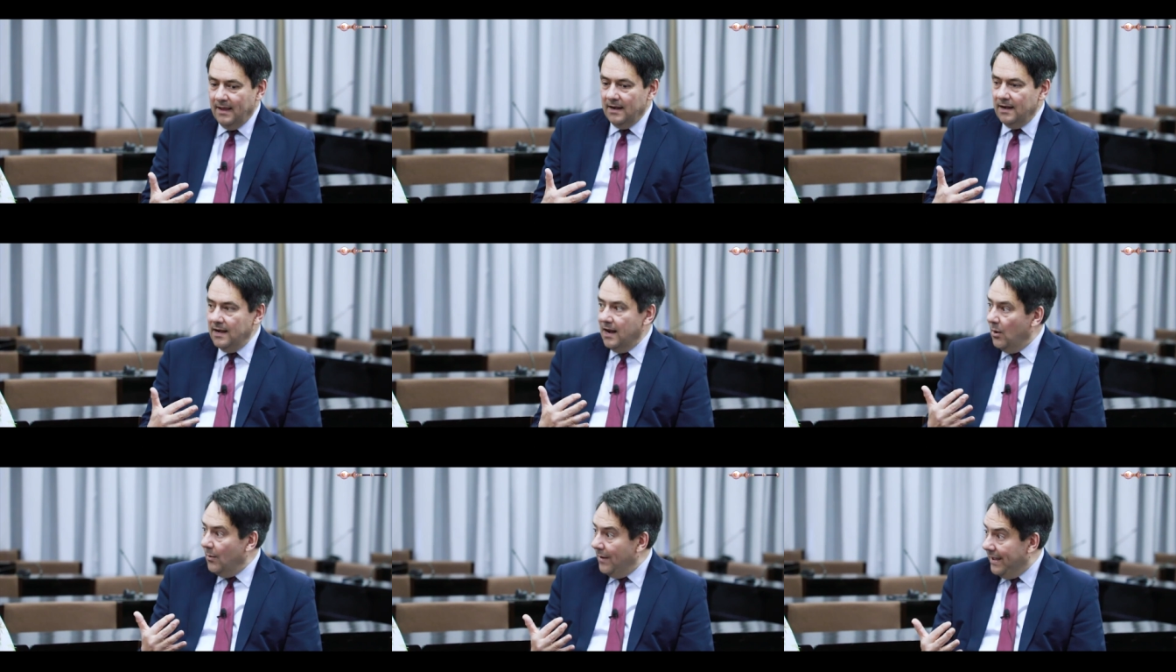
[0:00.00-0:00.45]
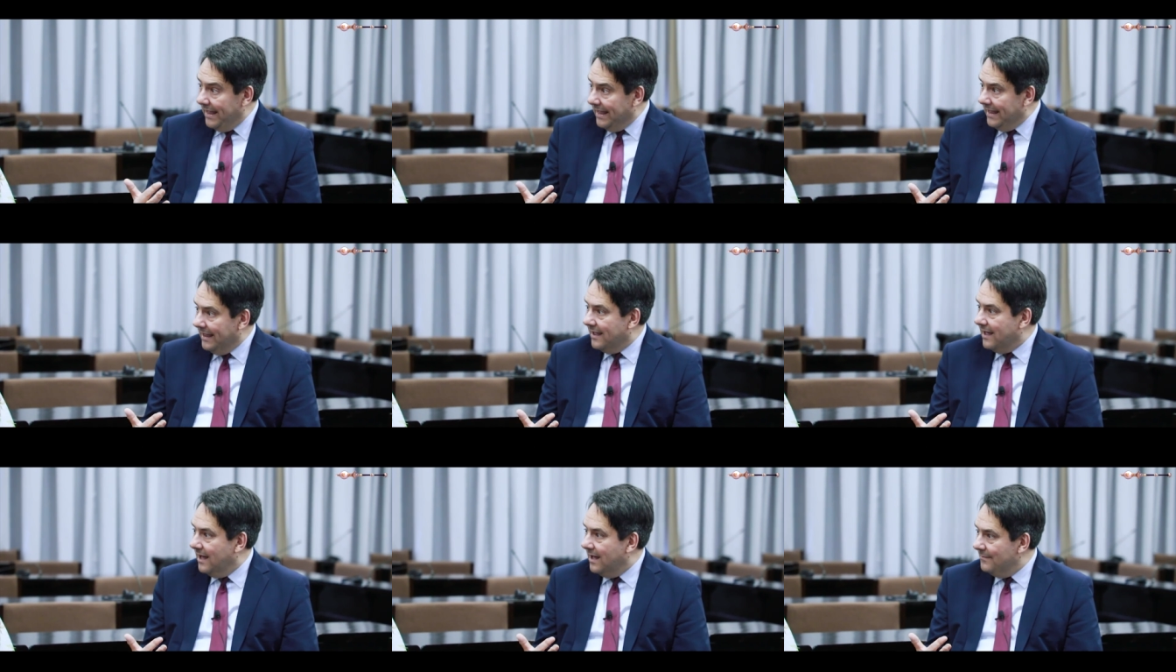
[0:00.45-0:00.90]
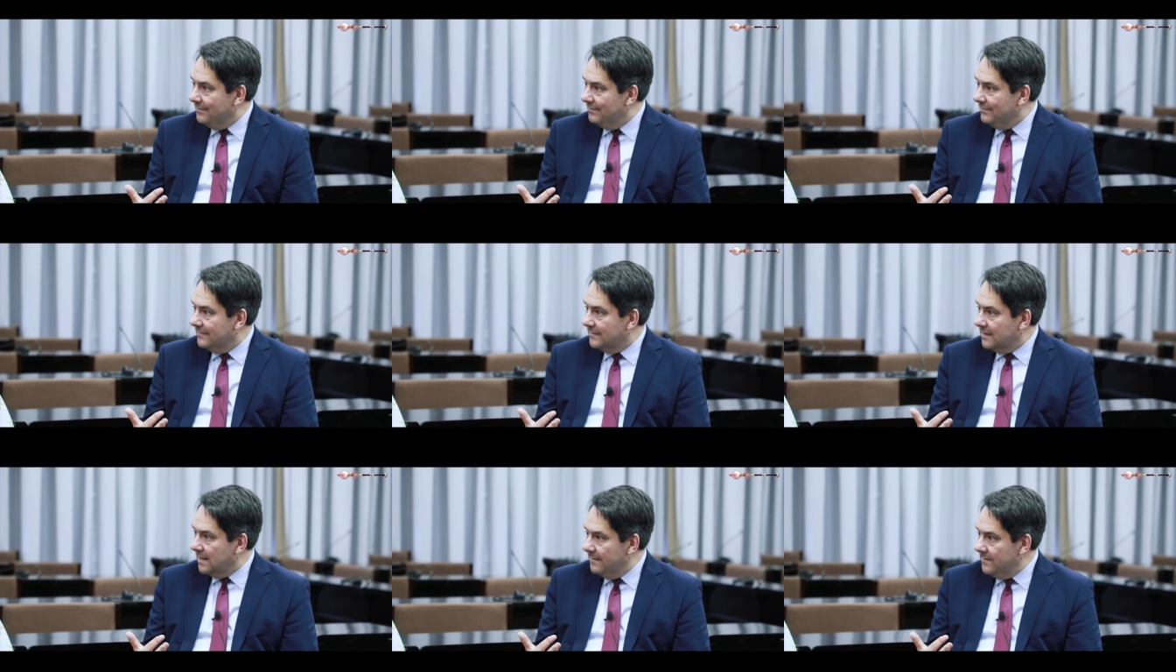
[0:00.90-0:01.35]
lower
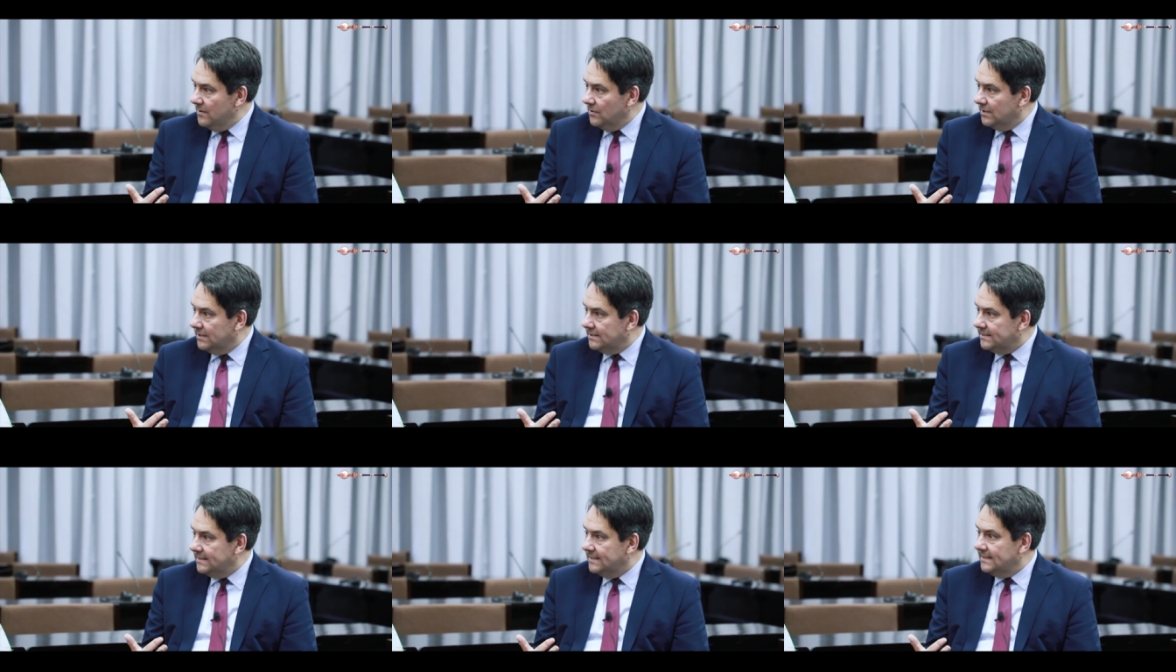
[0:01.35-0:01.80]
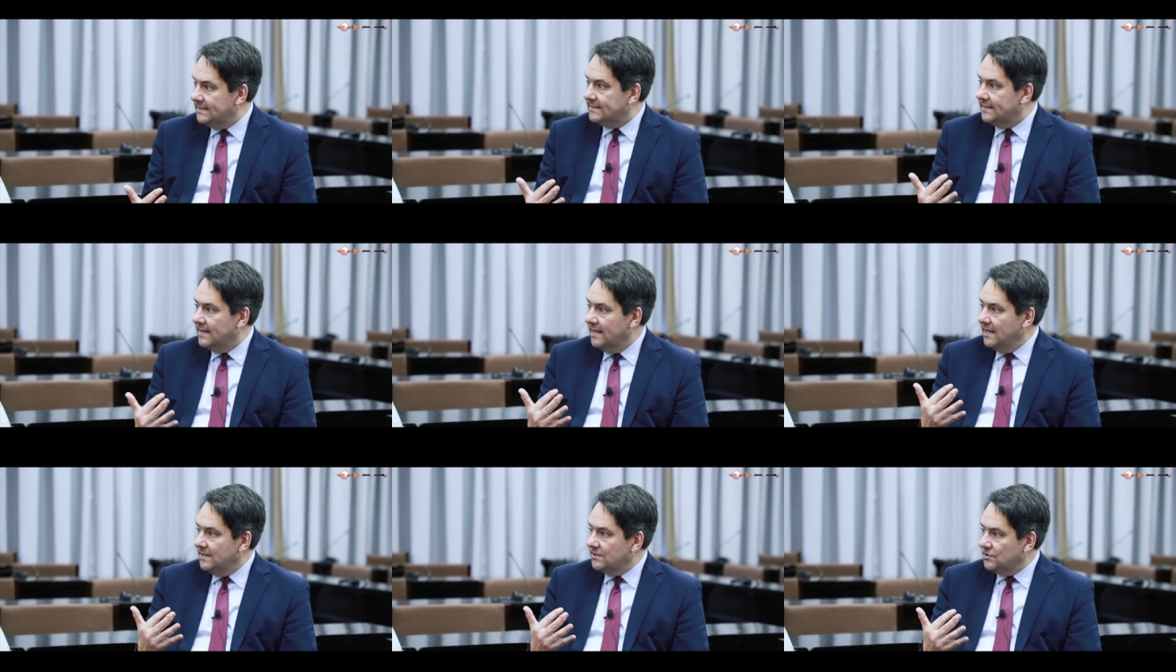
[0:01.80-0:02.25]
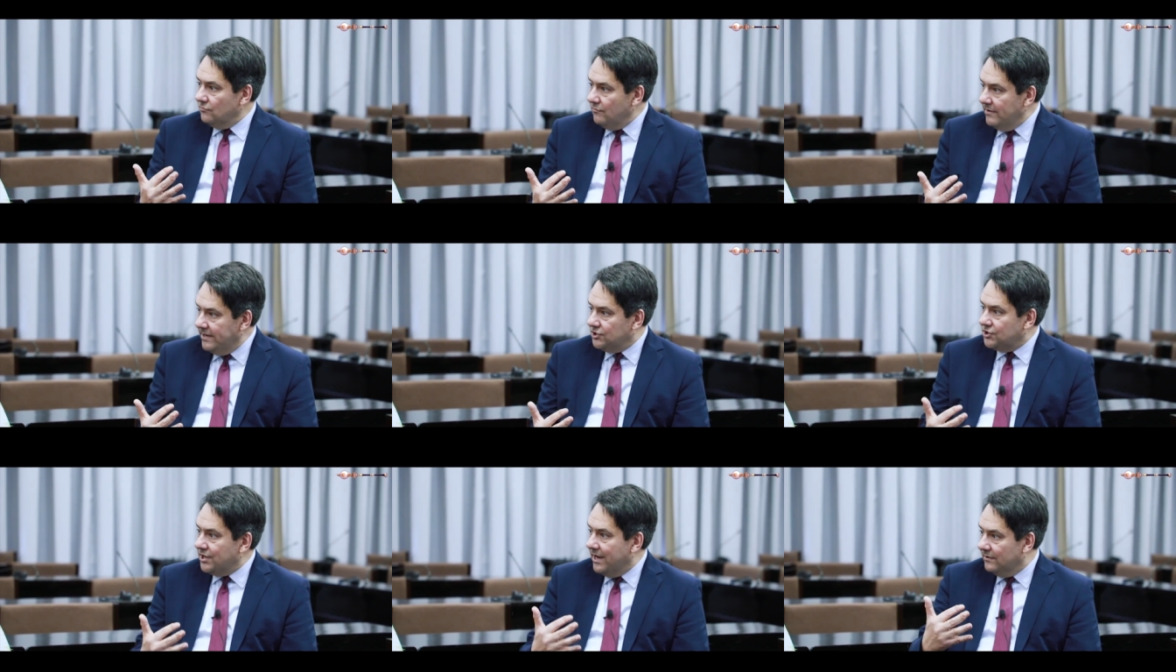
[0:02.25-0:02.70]
income communities, to
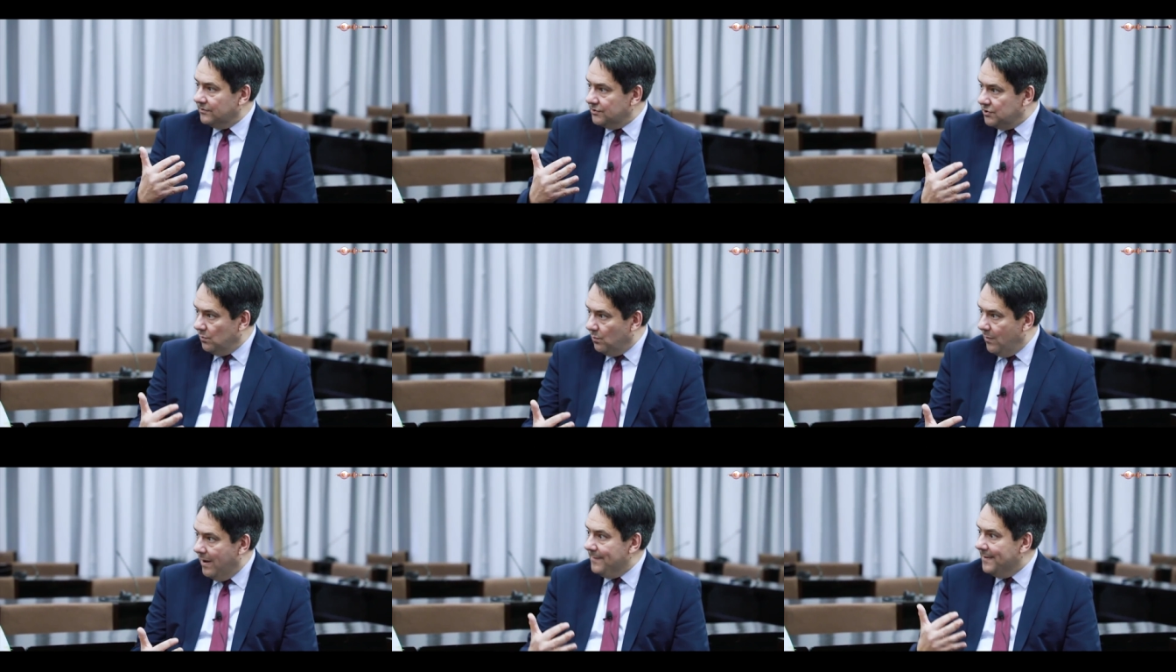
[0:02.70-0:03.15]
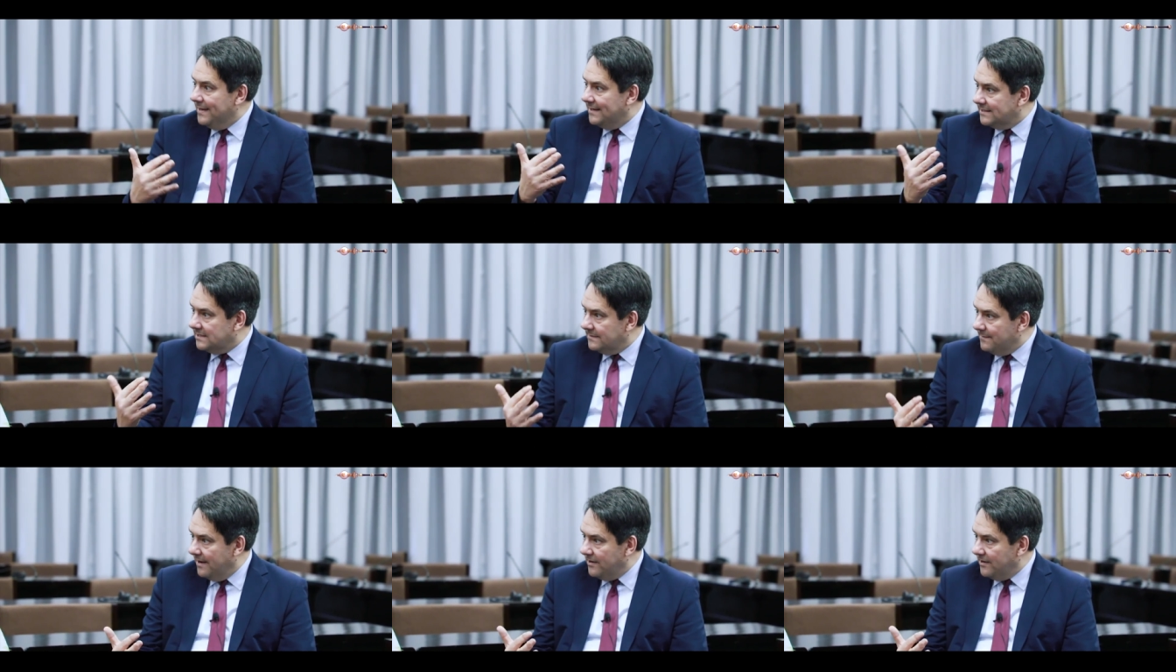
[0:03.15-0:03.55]
reach out to women, to